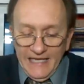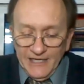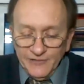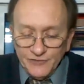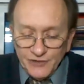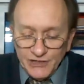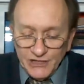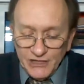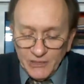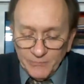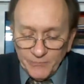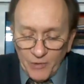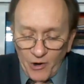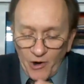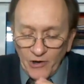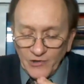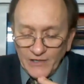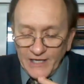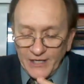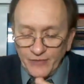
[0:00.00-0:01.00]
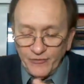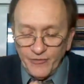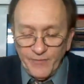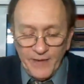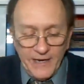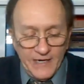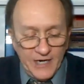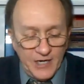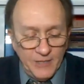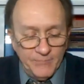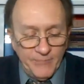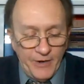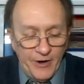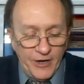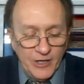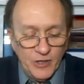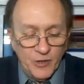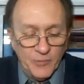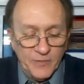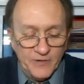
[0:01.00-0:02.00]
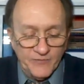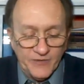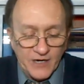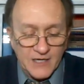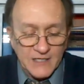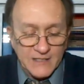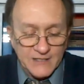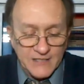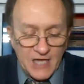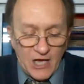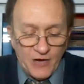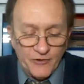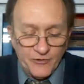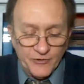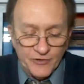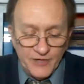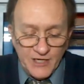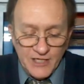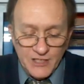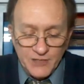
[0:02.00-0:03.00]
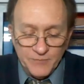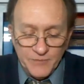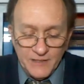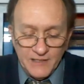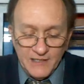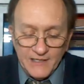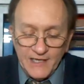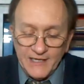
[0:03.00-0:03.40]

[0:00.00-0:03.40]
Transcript: If she depart, let her remain unmarried or be reconciled to her husband,